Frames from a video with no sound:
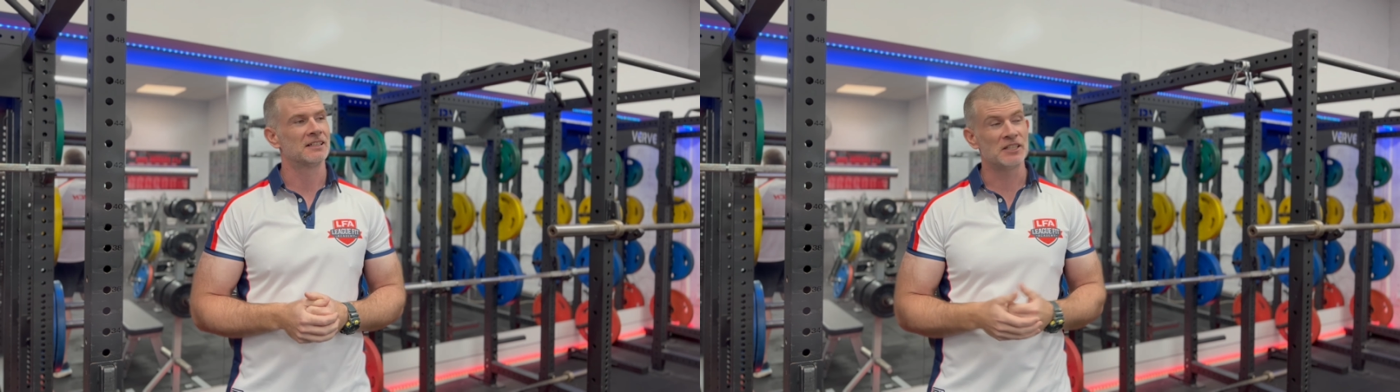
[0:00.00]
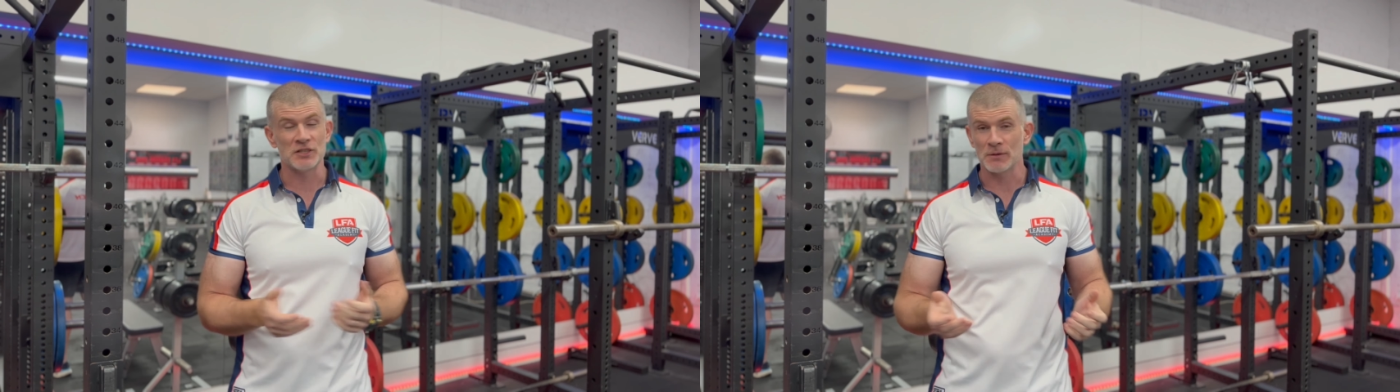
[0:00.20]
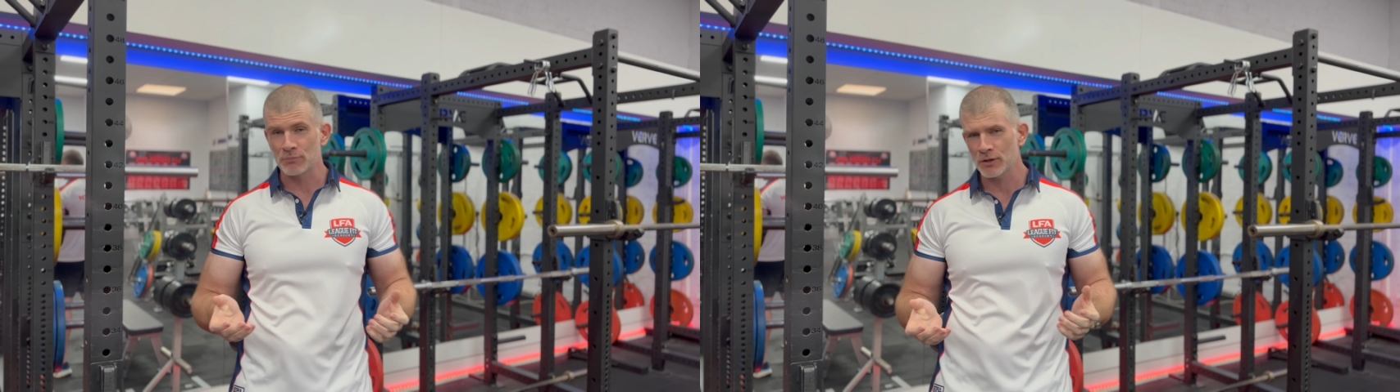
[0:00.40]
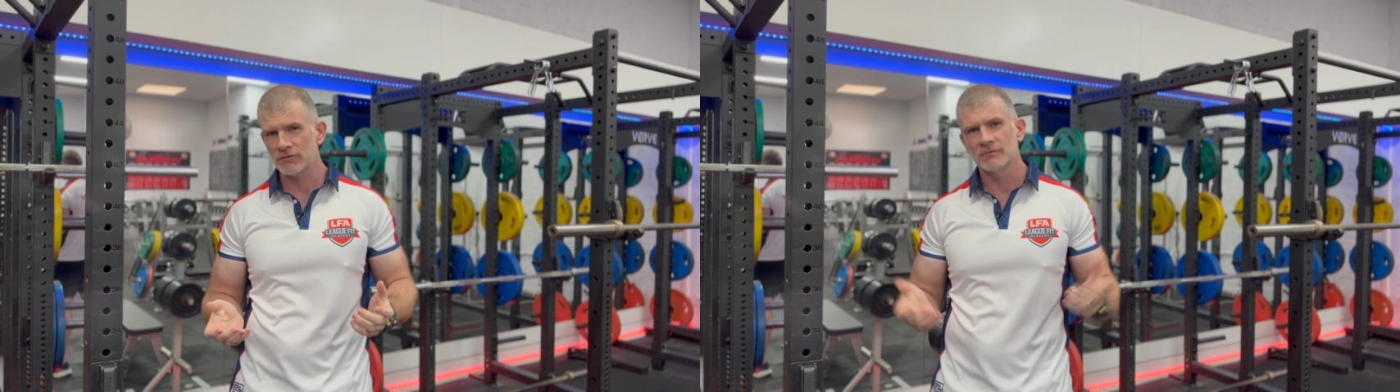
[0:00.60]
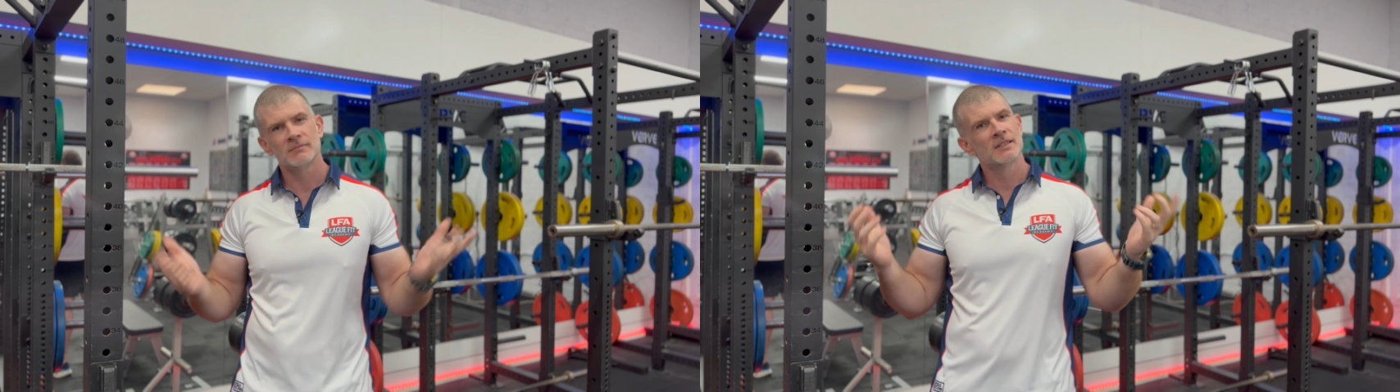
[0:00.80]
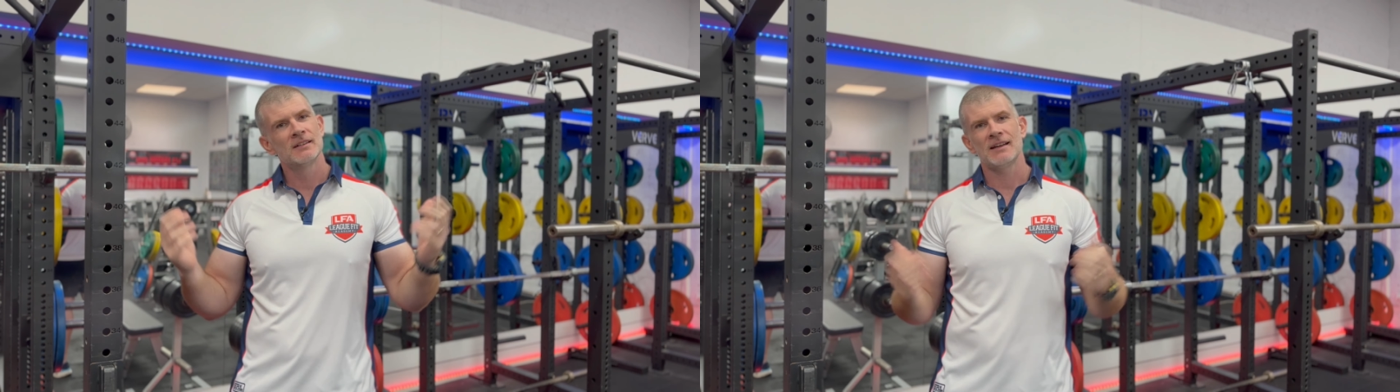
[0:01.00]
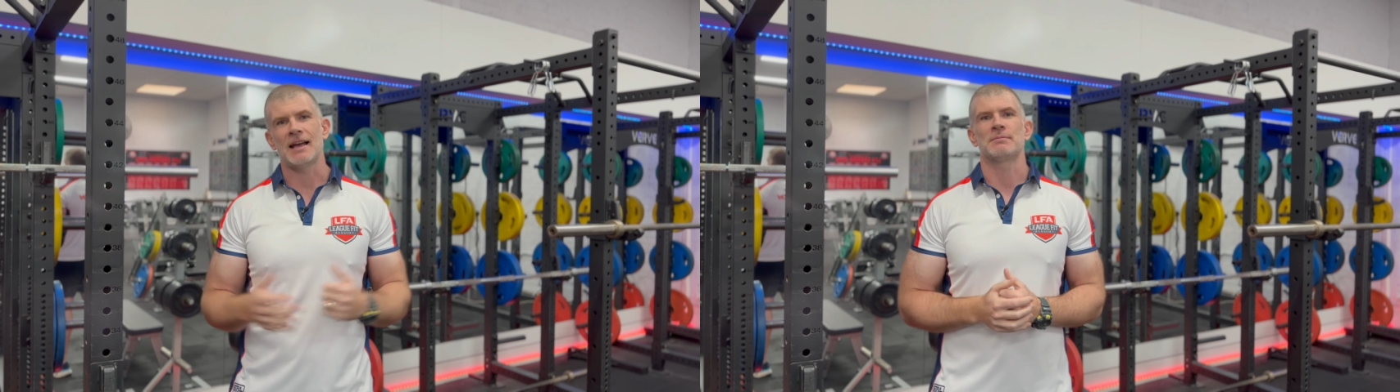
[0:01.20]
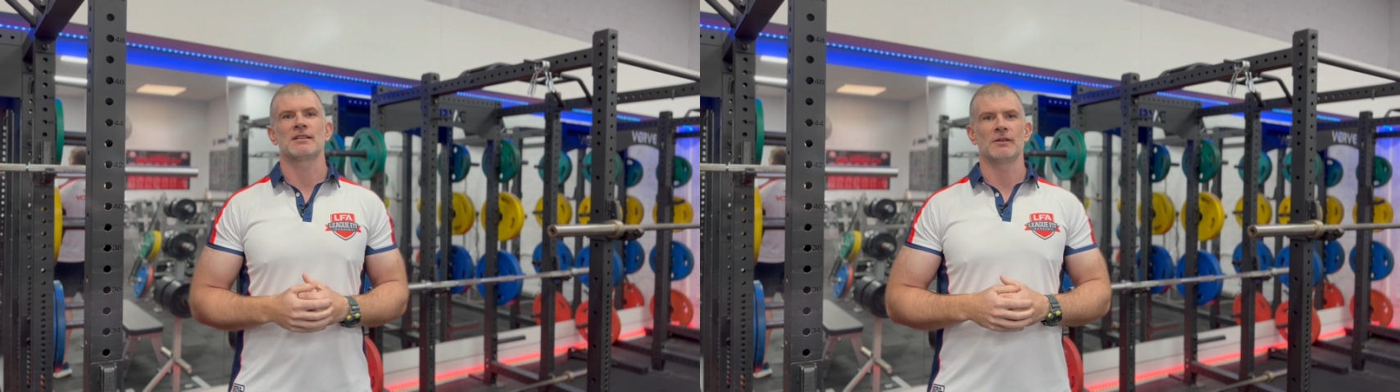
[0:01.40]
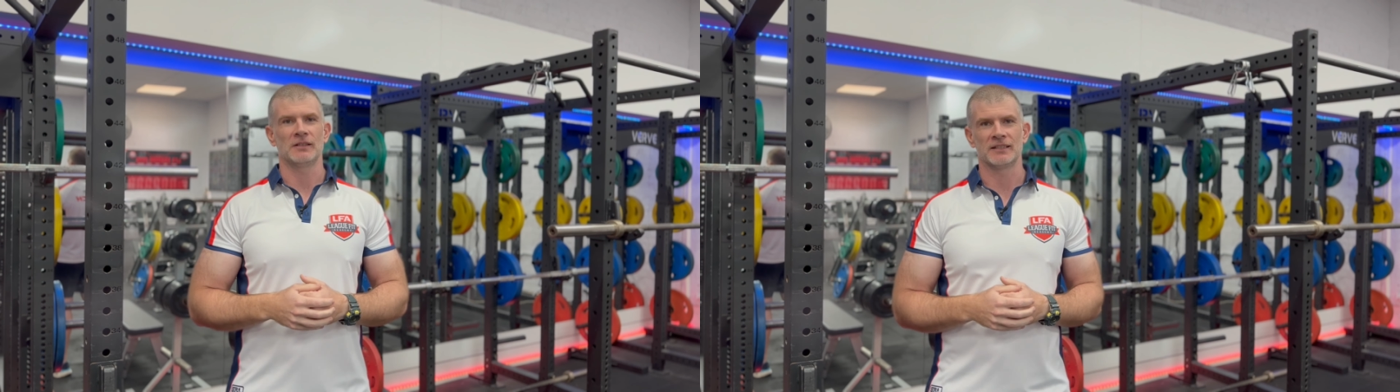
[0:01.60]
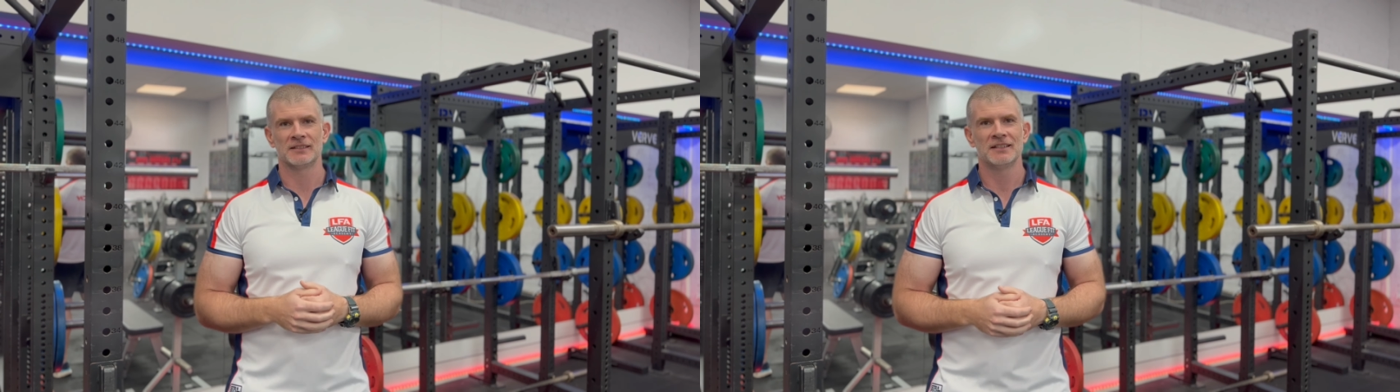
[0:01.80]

Does he improve? Absolutely.